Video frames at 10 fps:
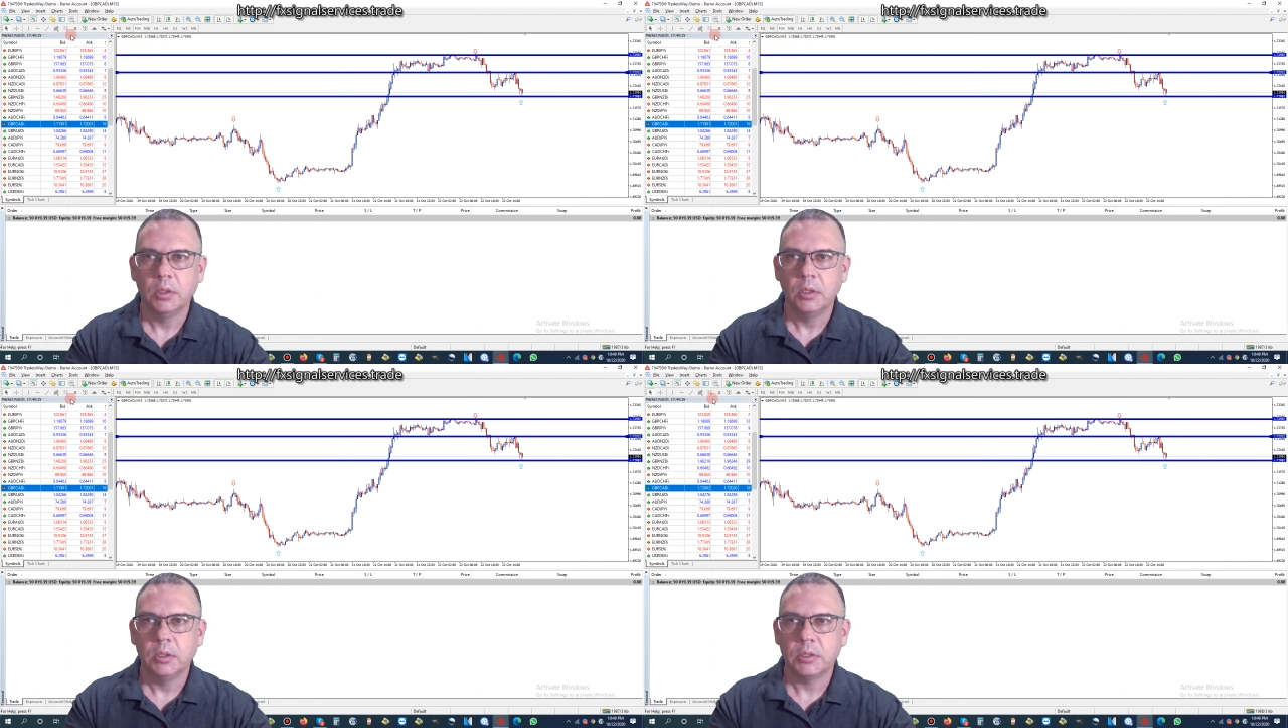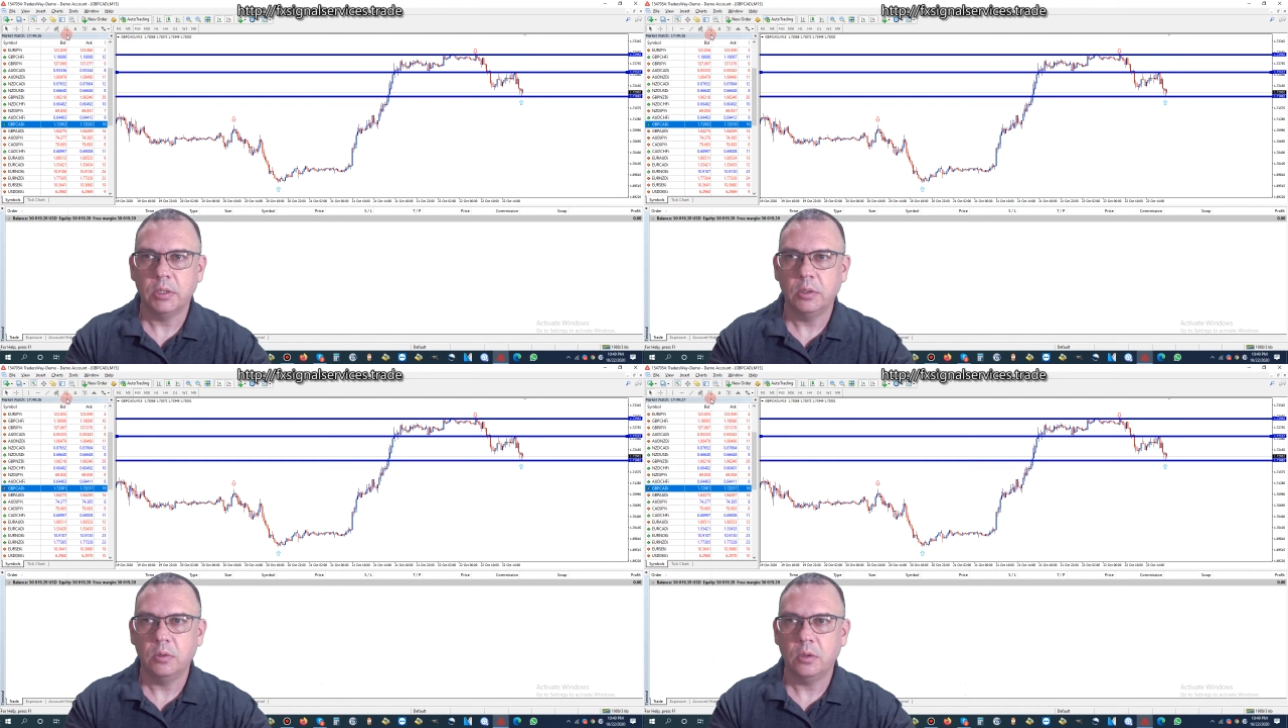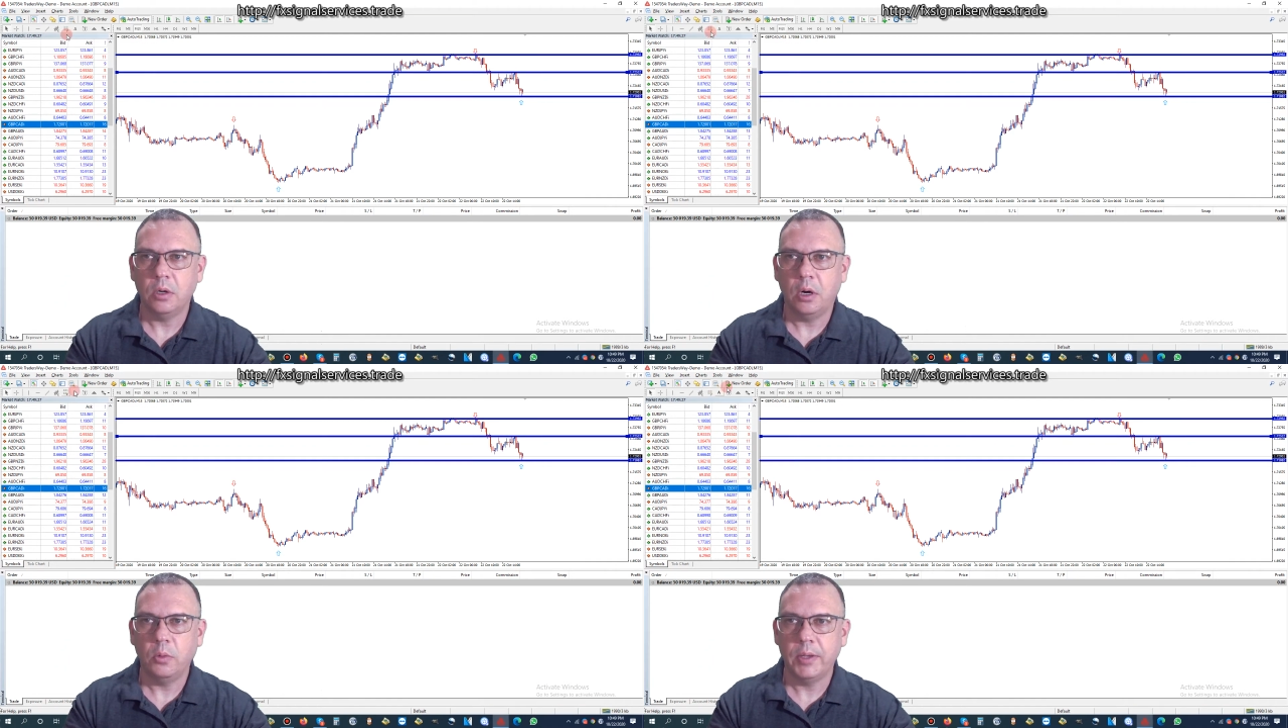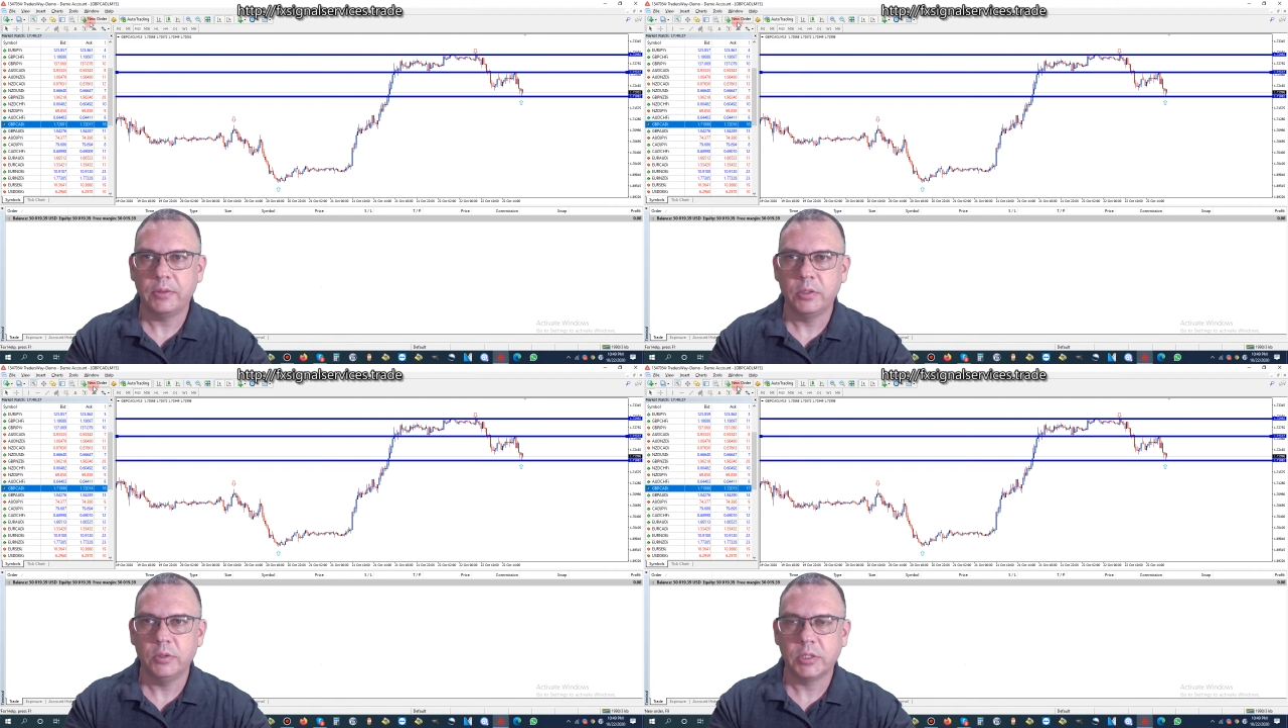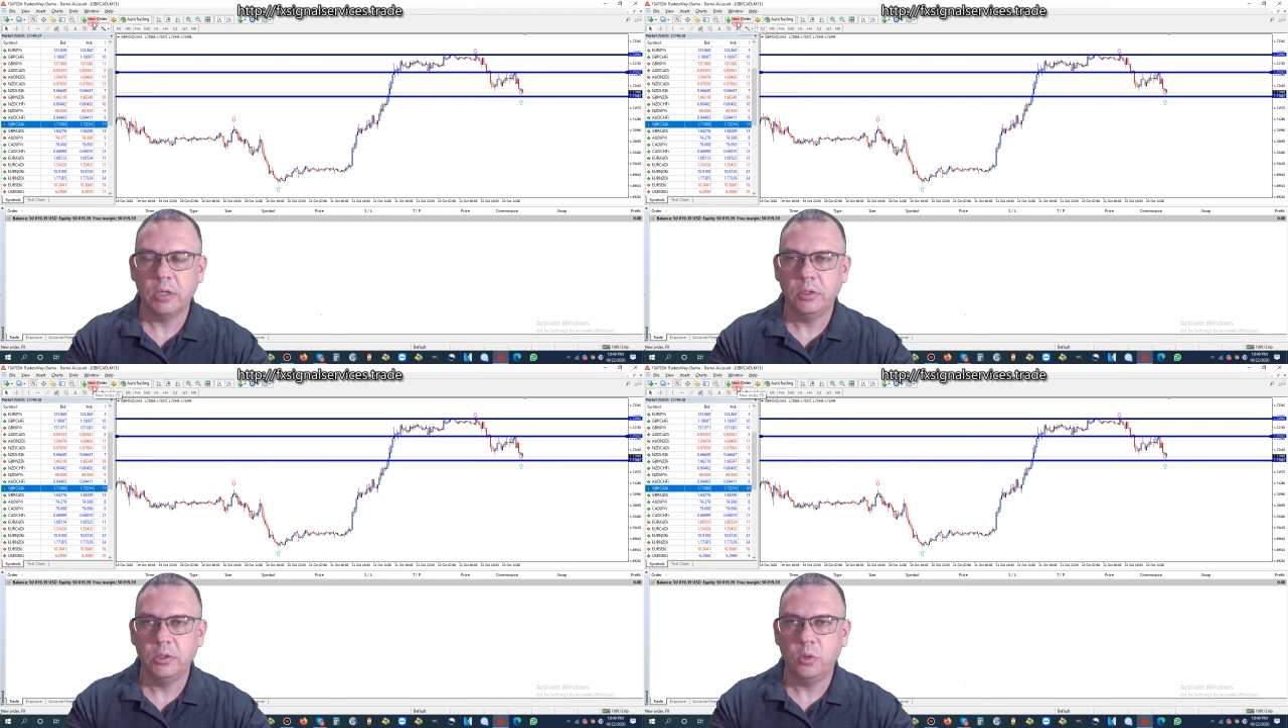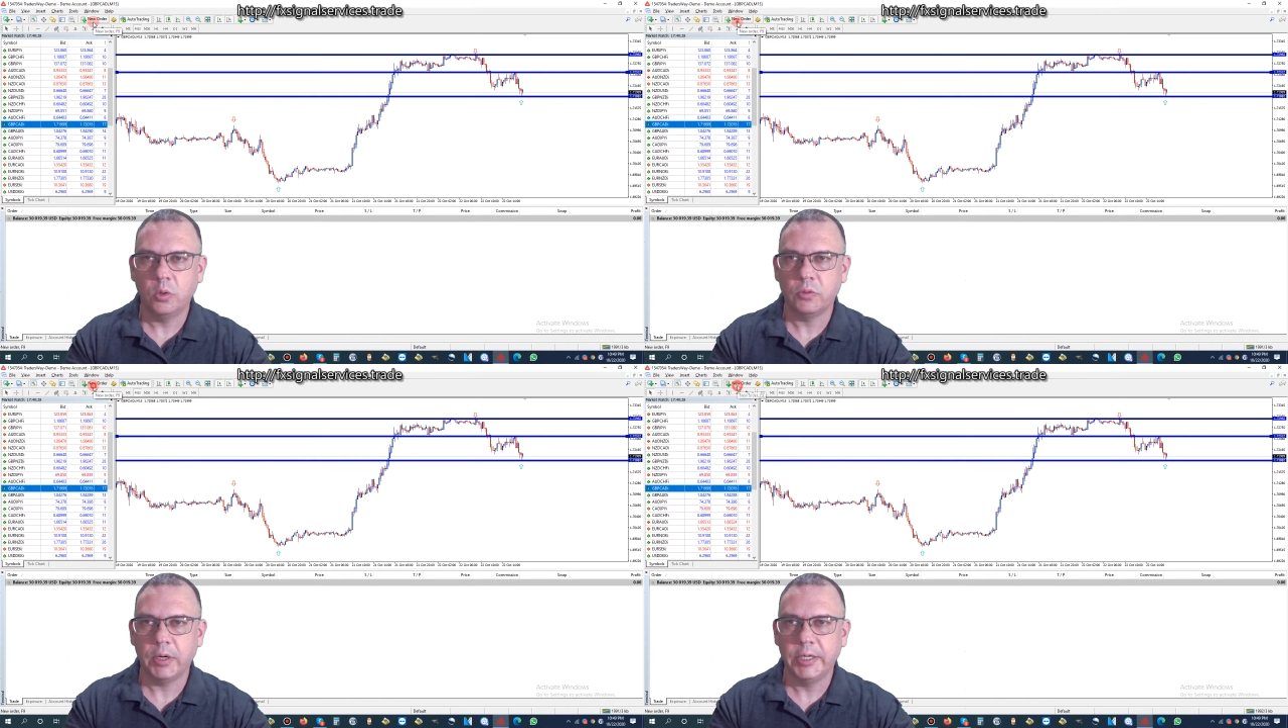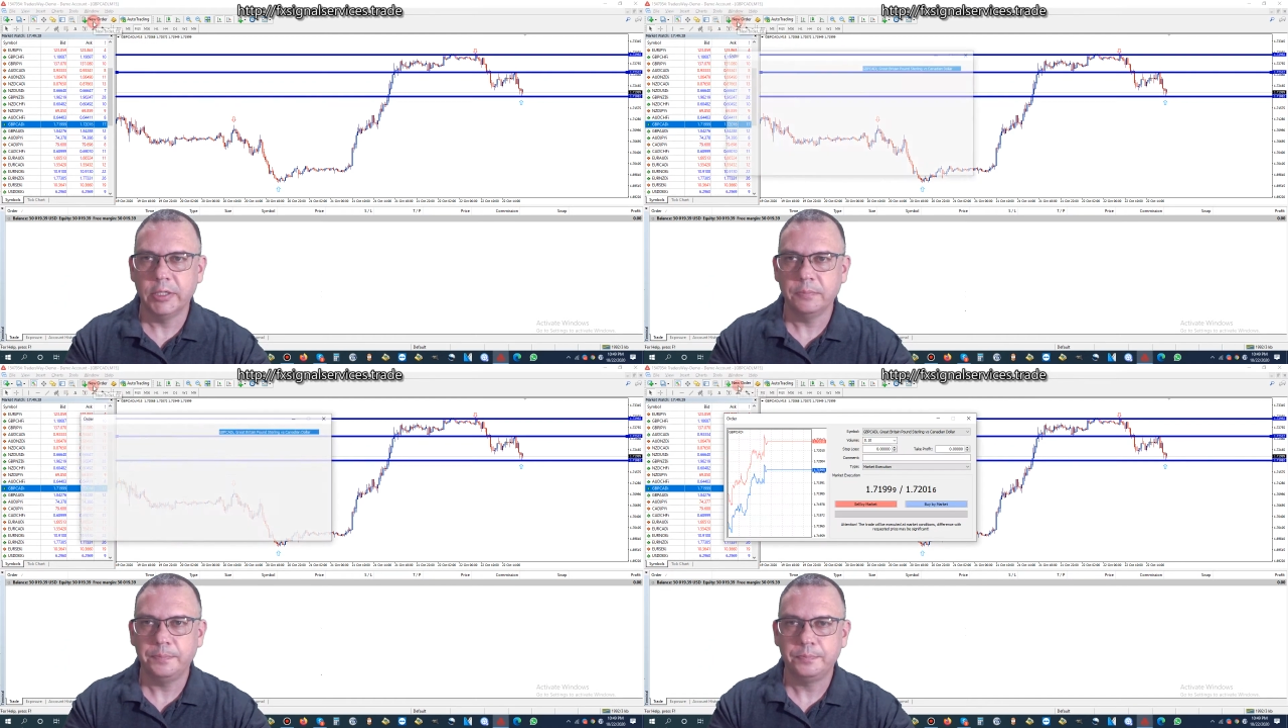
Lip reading: So all we have to do is go to new order right here